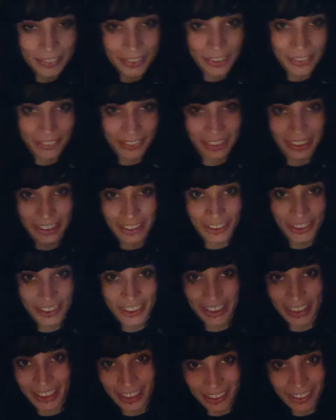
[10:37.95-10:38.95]
Don't say
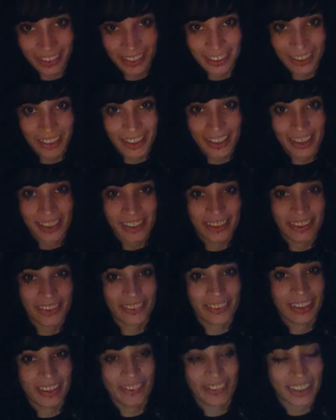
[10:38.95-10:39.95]
shit
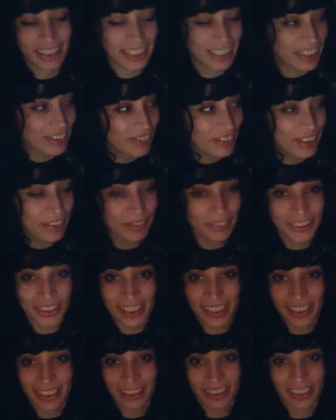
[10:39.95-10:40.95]
don't even give them
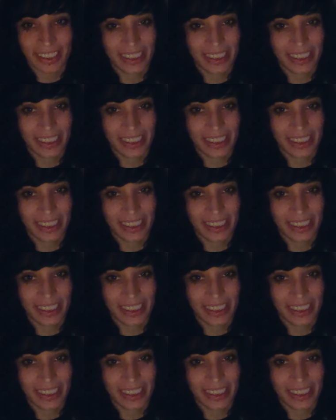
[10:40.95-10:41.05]
shit.